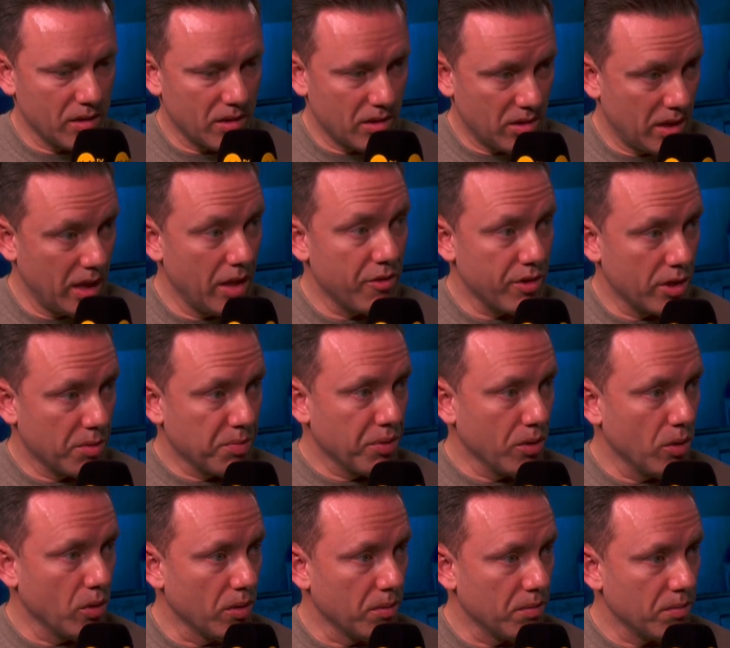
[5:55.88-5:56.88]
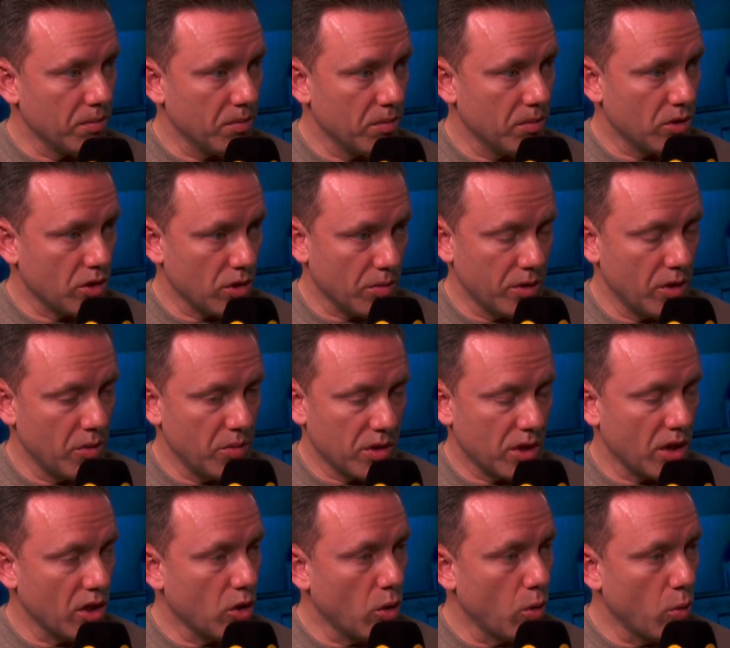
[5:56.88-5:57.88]
serious pro, someone who was
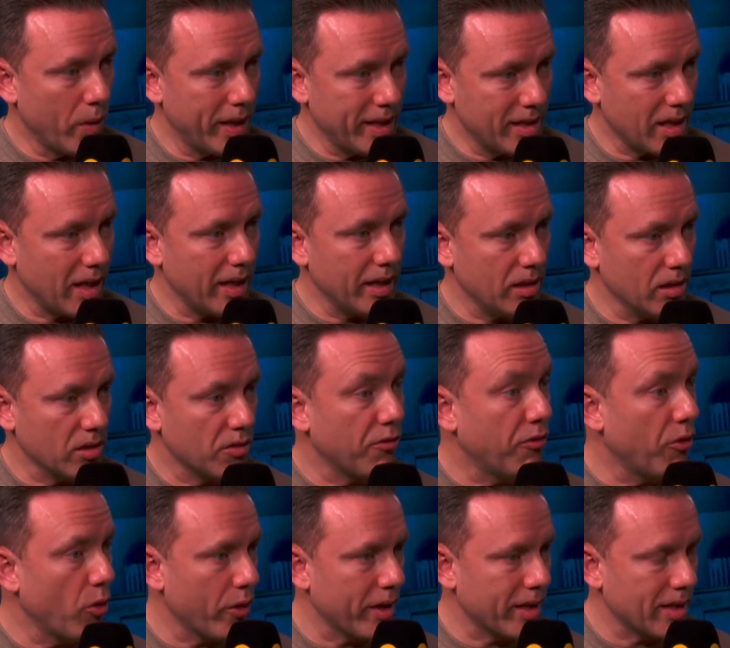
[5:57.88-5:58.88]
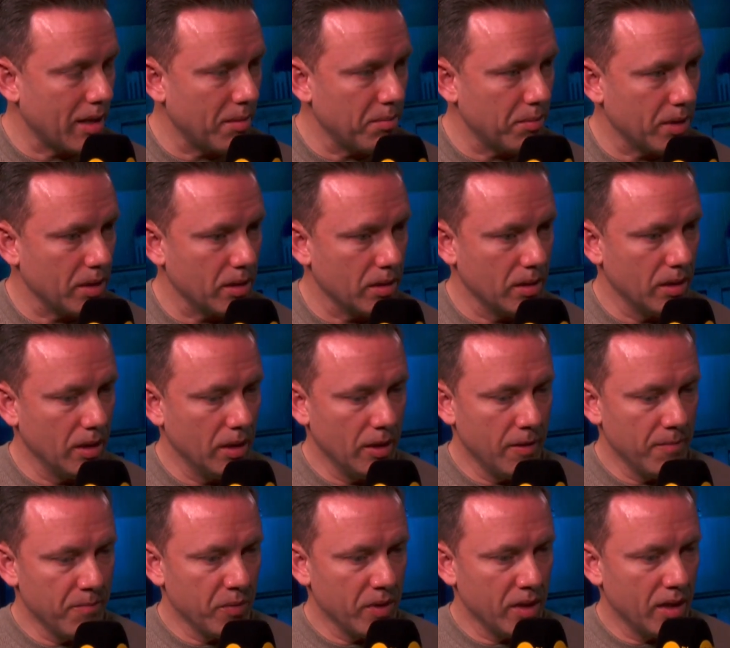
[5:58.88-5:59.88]
going to go and win titles, for example.
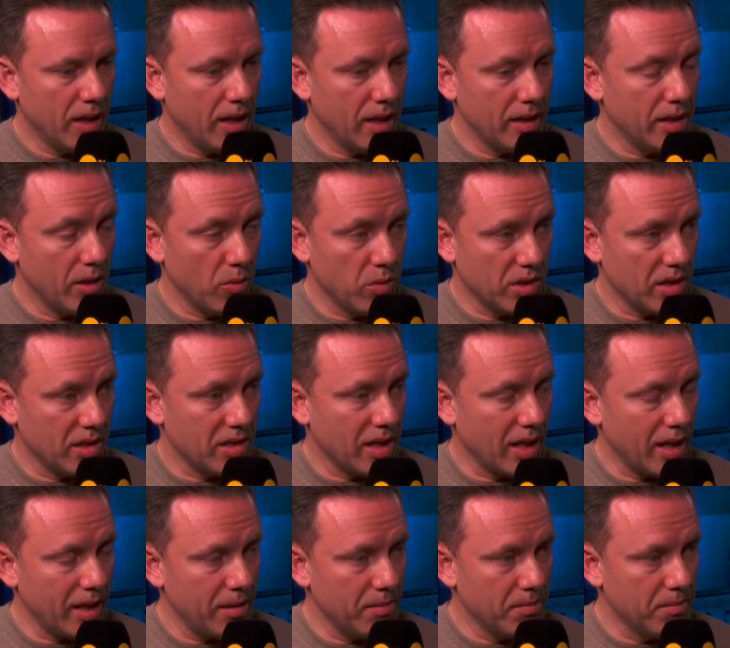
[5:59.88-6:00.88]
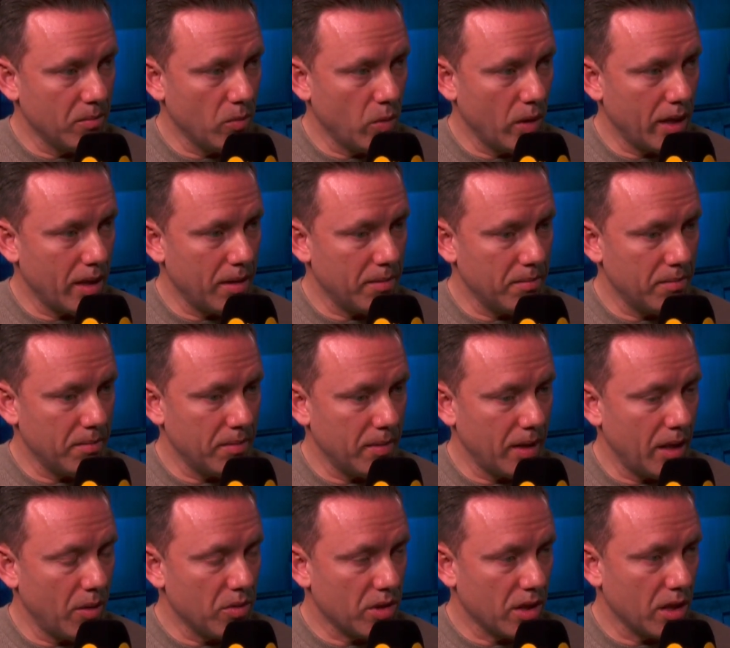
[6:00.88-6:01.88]
And there was a time where
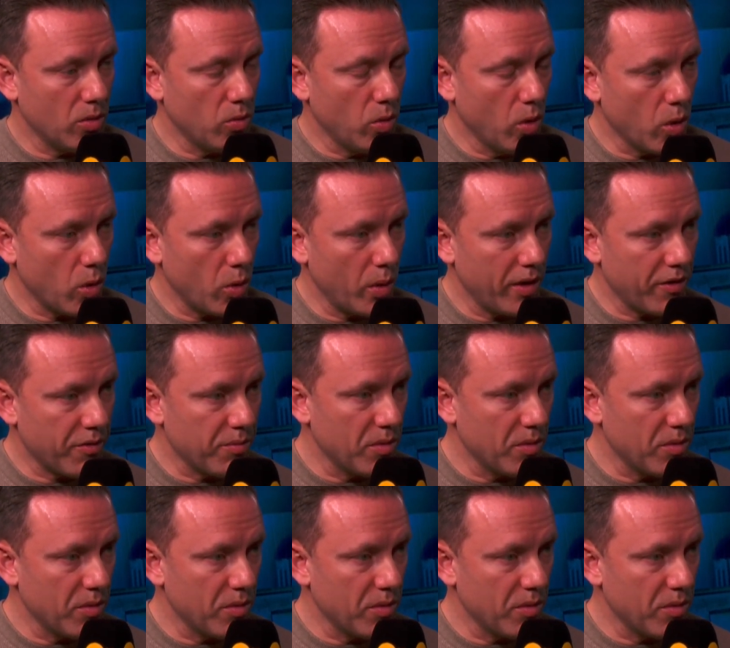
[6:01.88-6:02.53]
he was going to walk away